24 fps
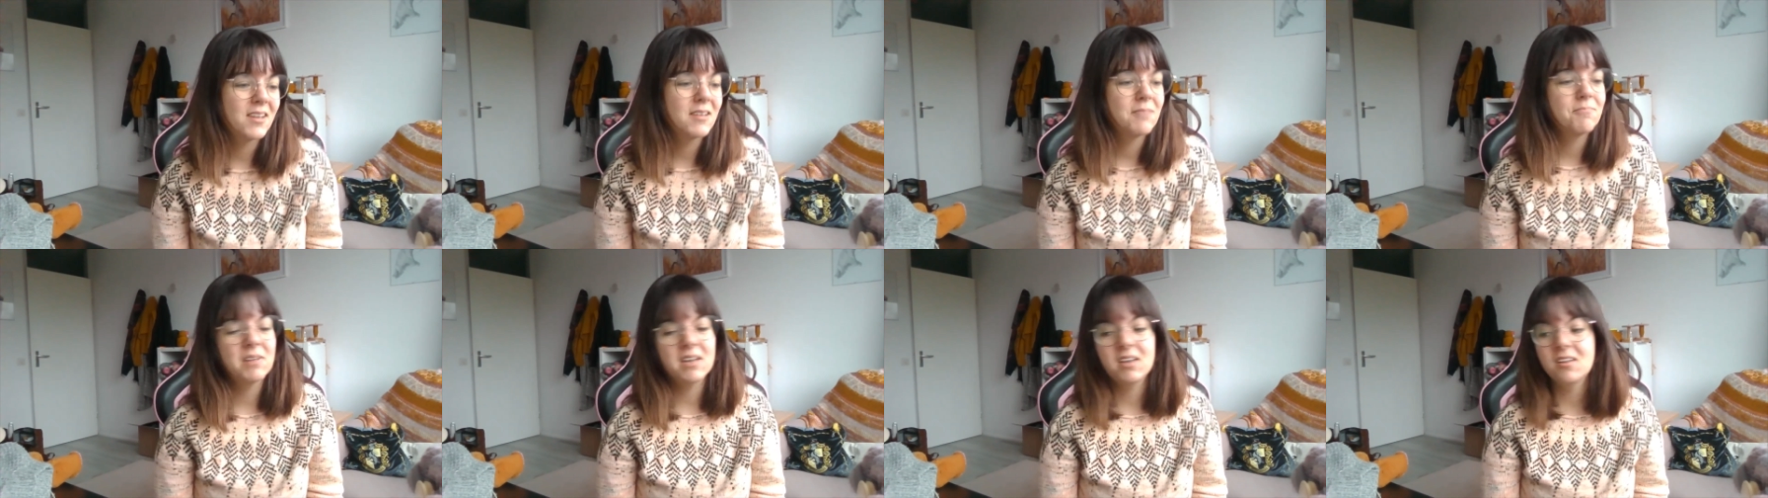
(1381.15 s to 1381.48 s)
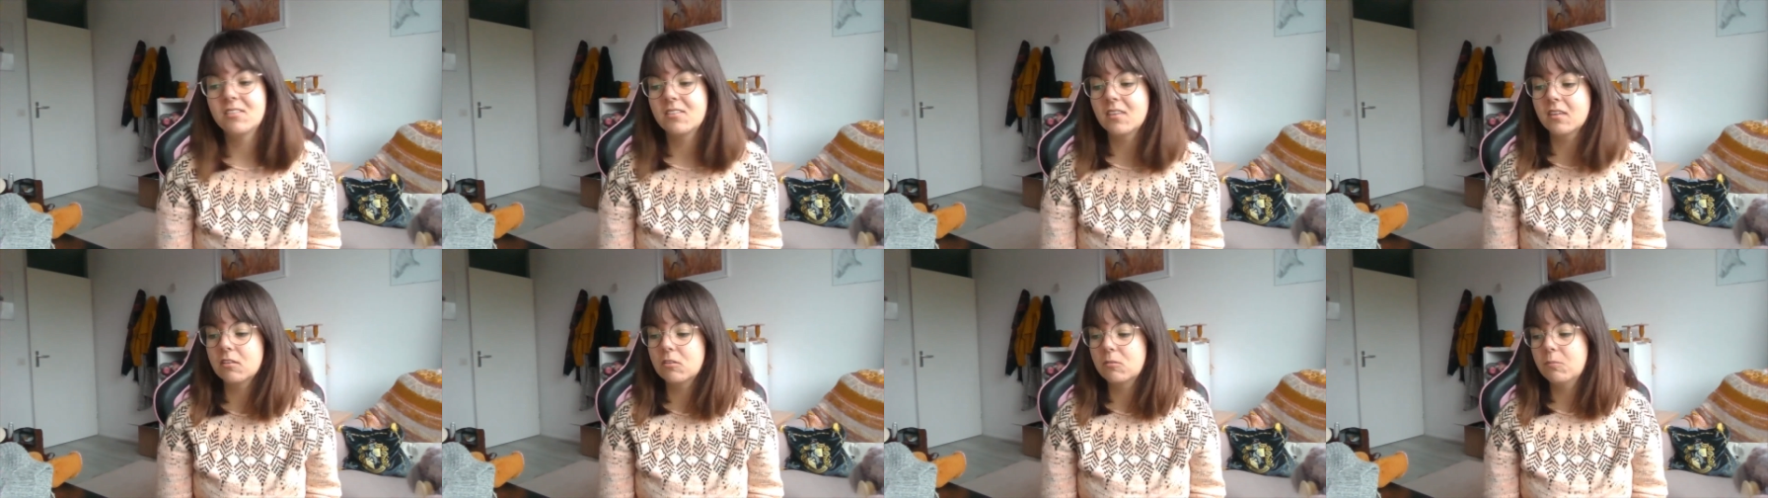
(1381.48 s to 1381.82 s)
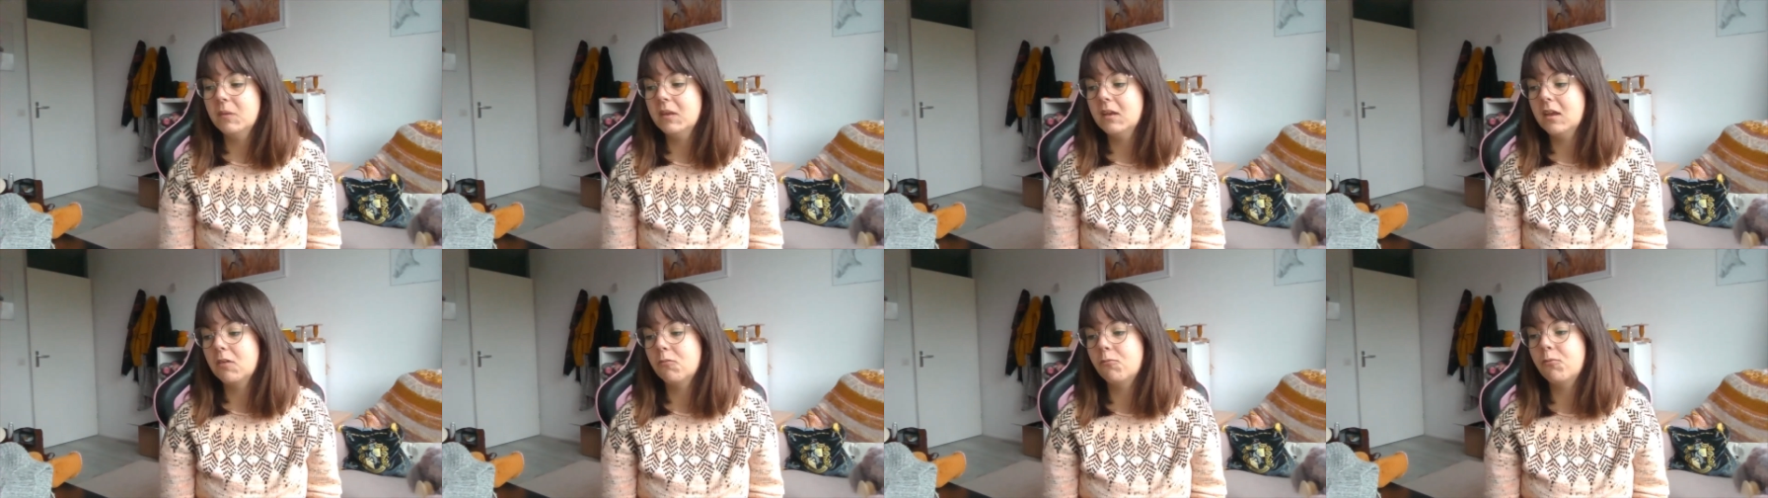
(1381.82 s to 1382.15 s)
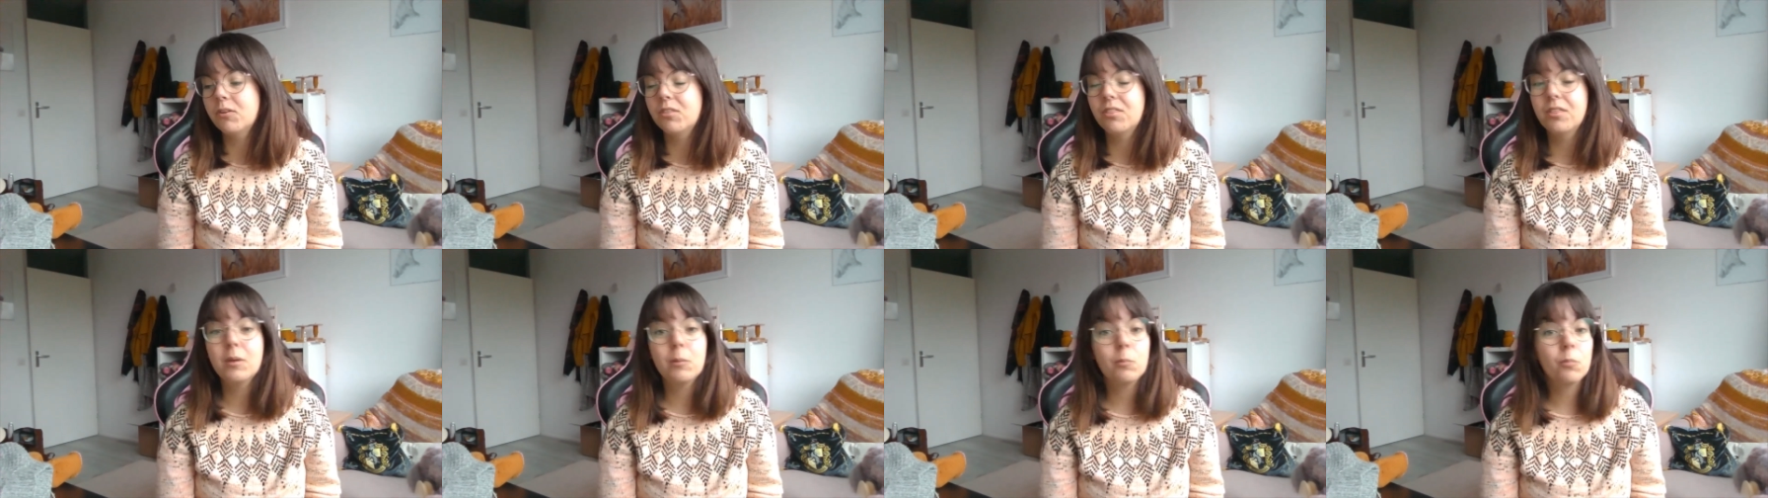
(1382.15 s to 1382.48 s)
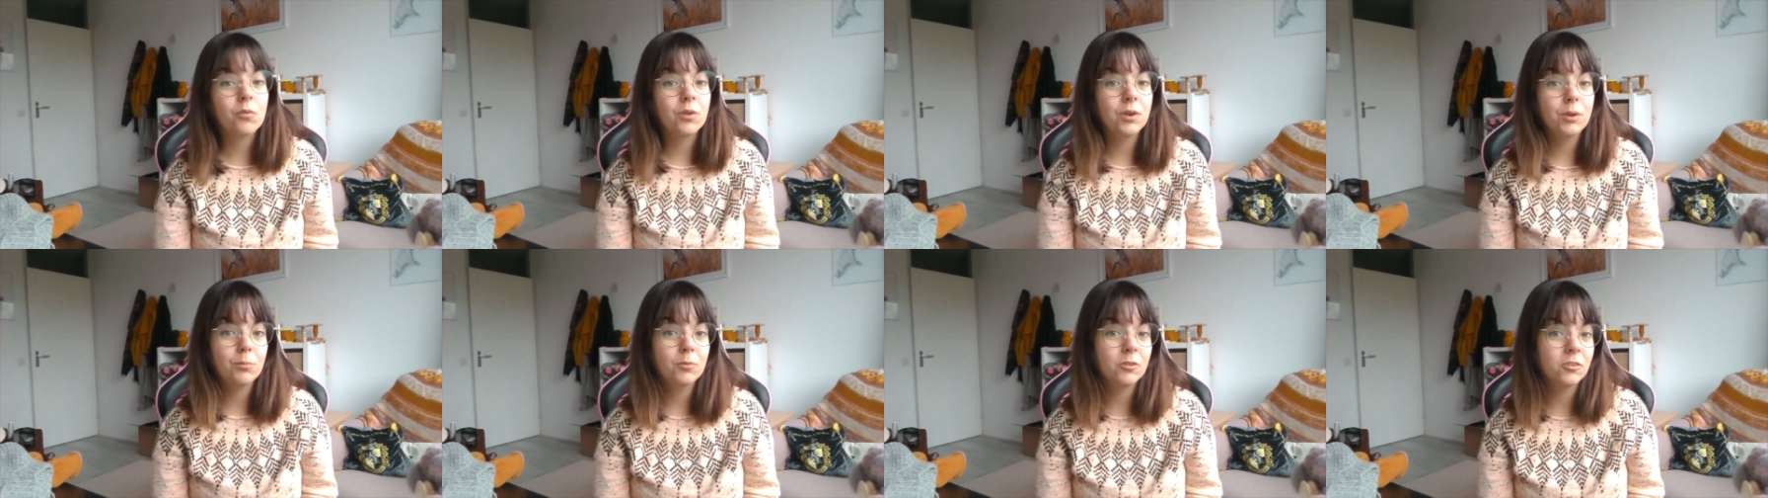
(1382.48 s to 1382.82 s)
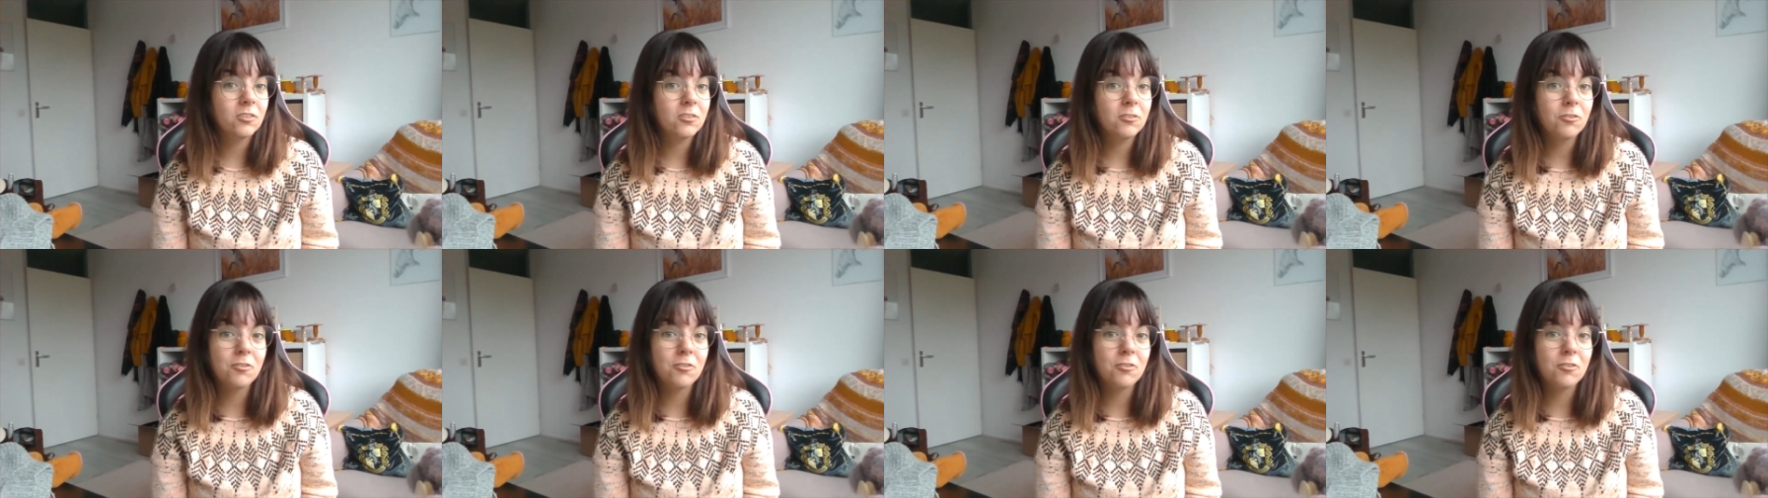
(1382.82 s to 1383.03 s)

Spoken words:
because I spin everything pretty much the